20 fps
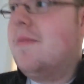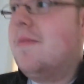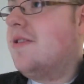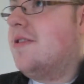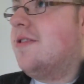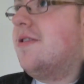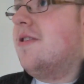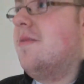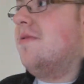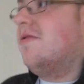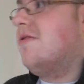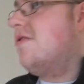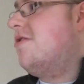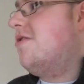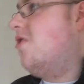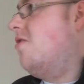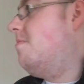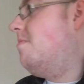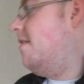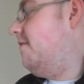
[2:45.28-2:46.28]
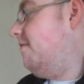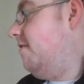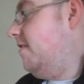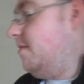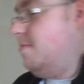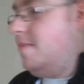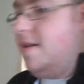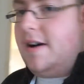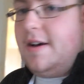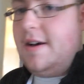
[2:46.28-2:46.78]
because someone just stole my
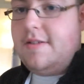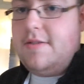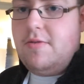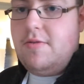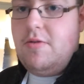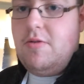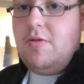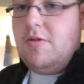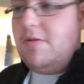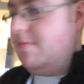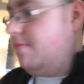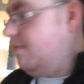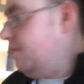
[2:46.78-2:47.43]
freedom pass or